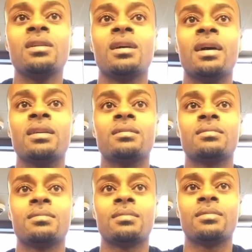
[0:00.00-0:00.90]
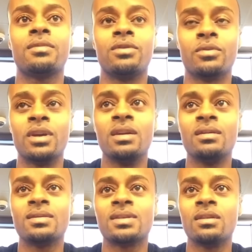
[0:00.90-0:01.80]
Like three,
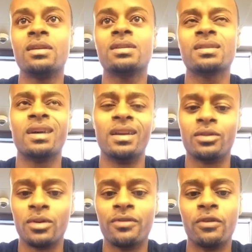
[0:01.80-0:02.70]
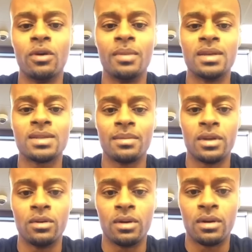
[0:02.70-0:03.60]
seriously, like three, four months I've
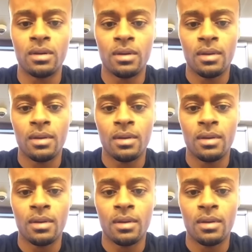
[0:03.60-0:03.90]
been doing it.